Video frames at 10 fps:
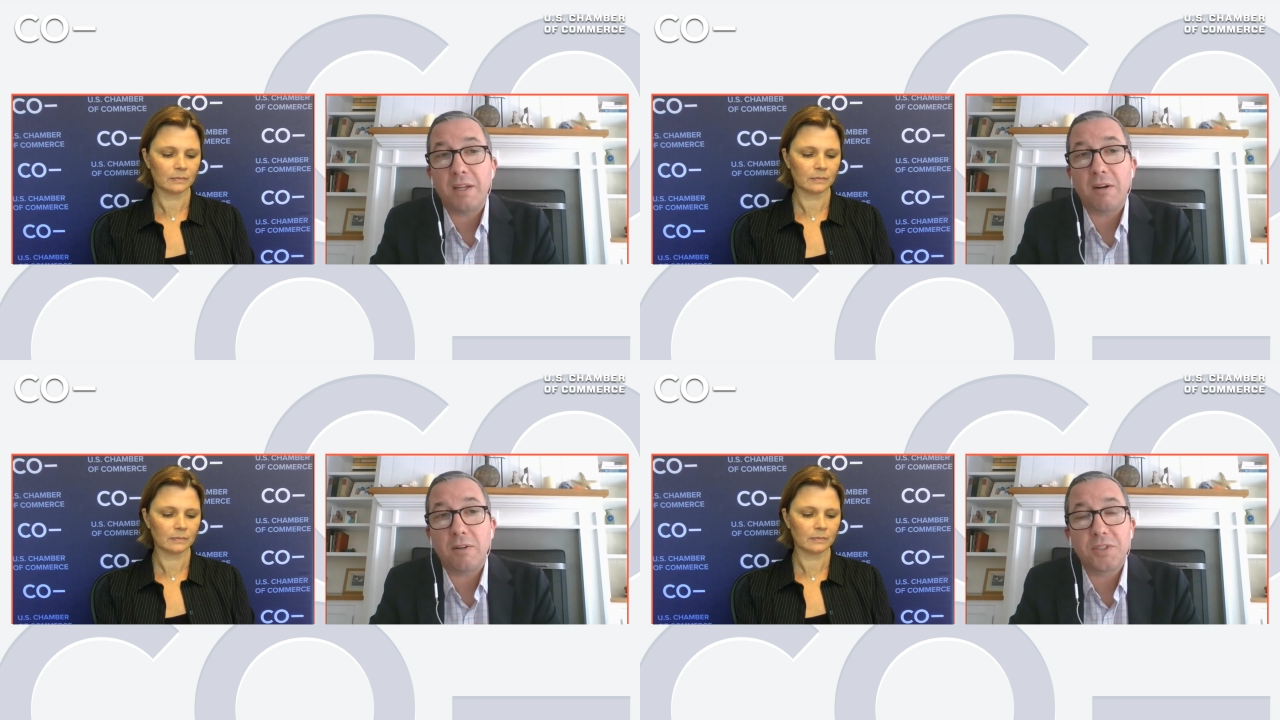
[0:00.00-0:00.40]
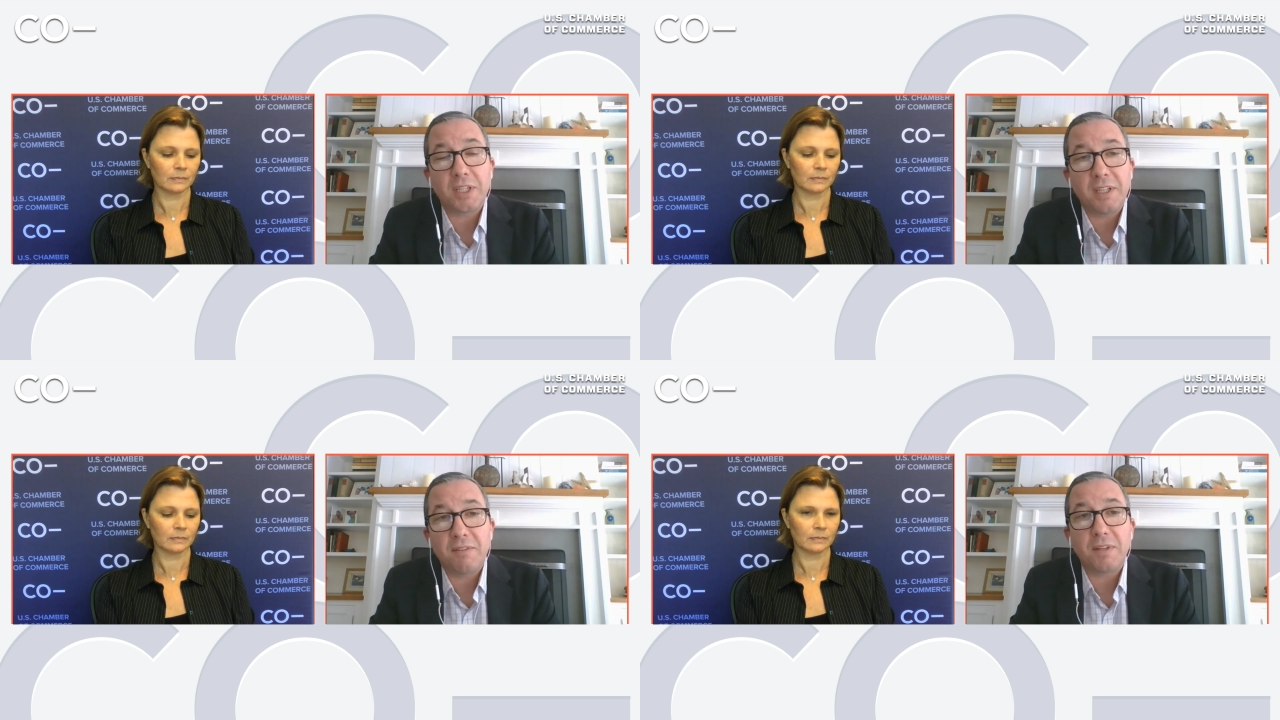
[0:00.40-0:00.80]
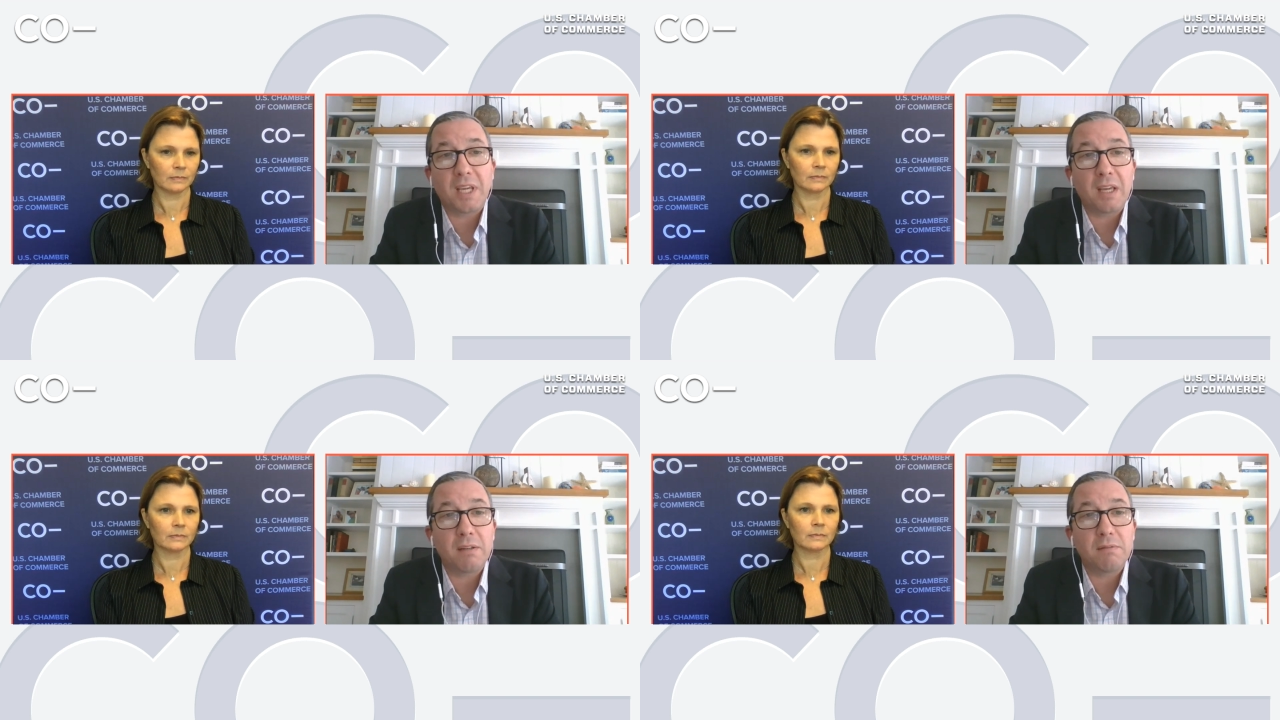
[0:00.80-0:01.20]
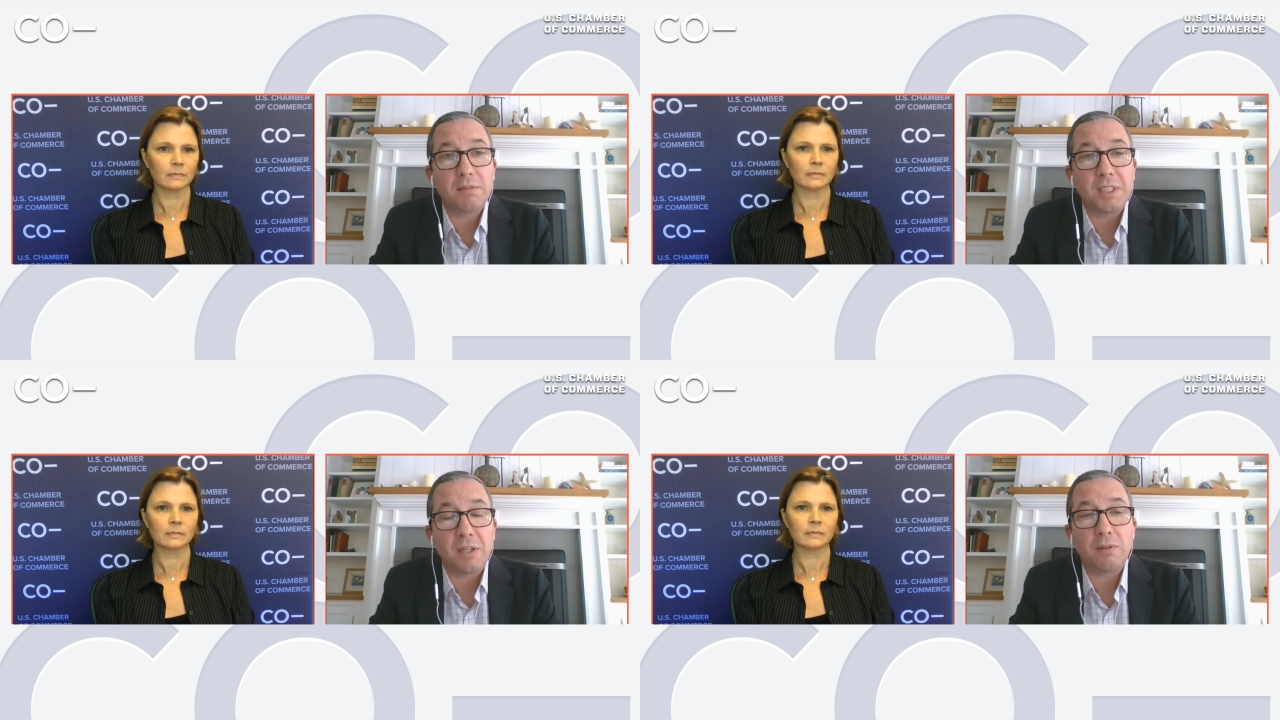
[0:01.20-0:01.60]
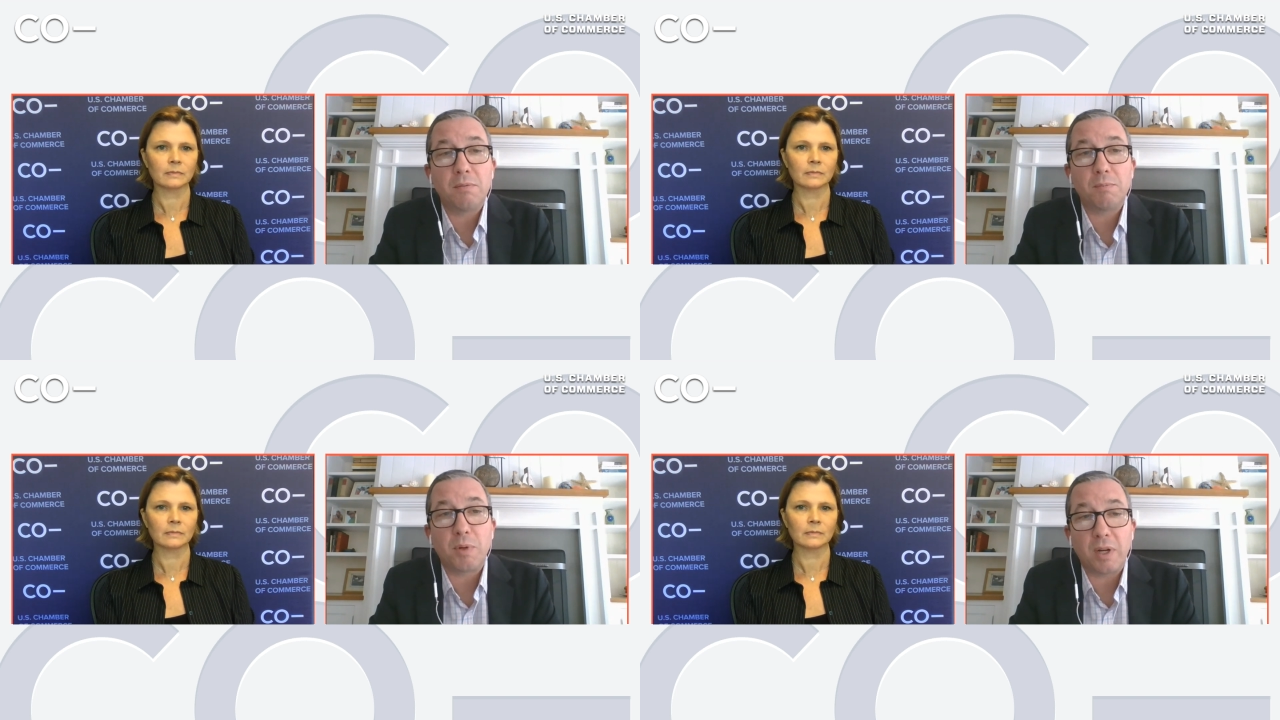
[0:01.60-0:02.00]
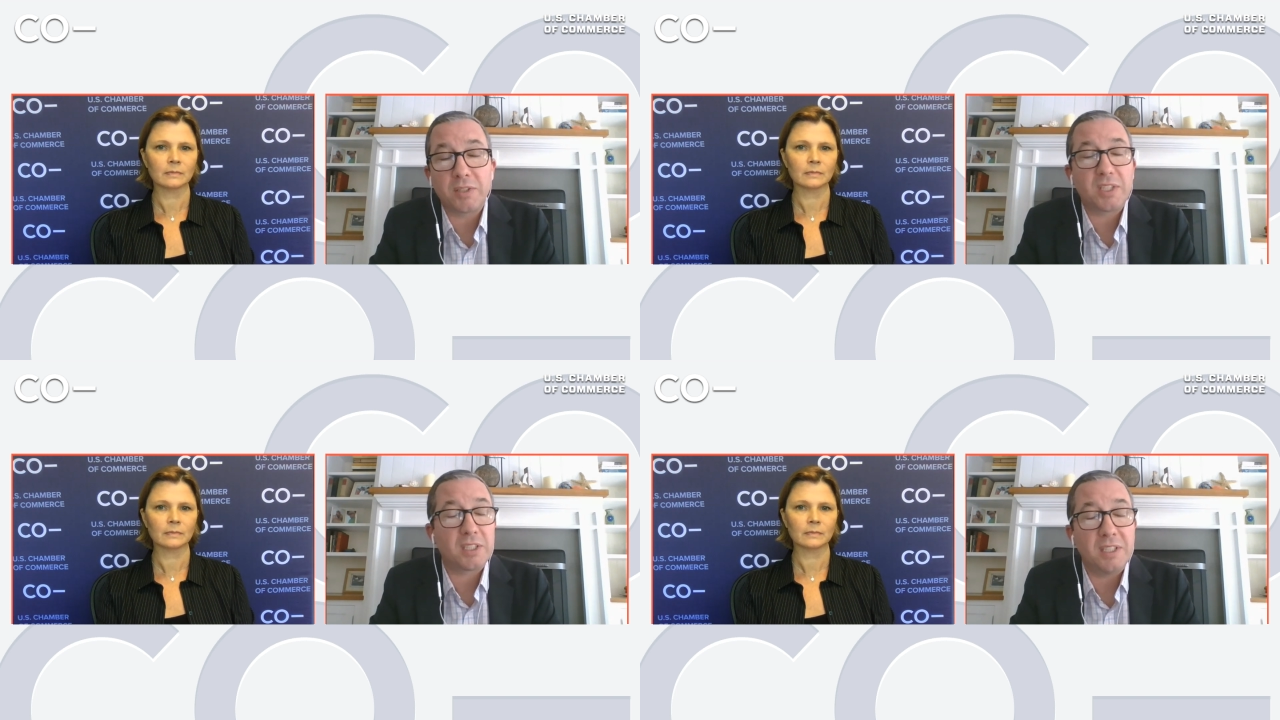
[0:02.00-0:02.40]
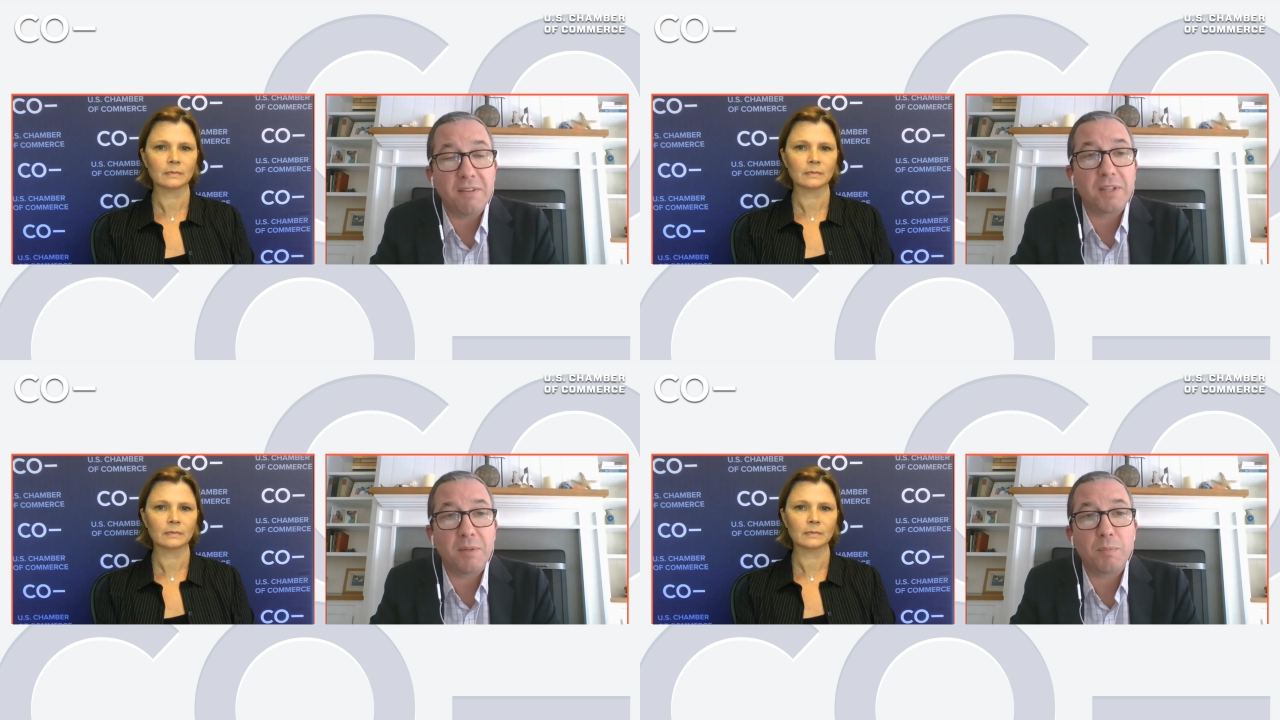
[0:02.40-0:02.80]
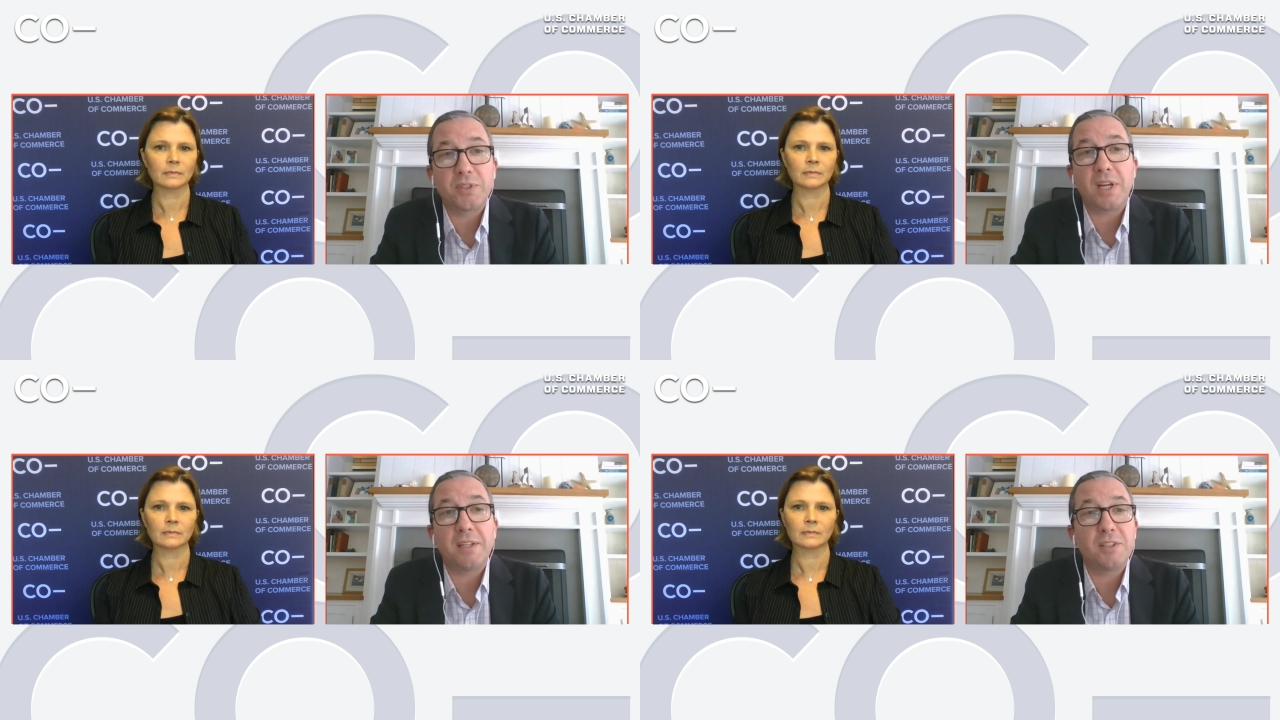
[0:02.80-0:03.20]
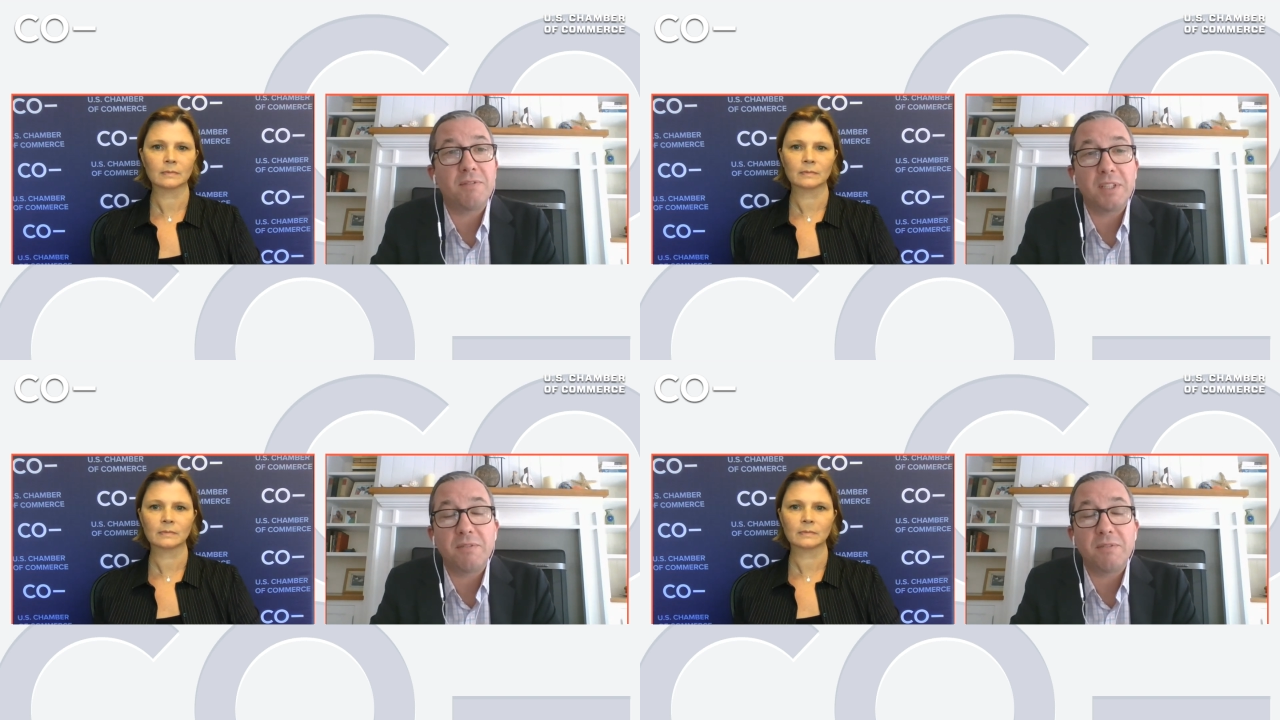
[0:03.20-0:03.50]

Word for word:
Speaker 1: there are significant, you know, a significant percentage of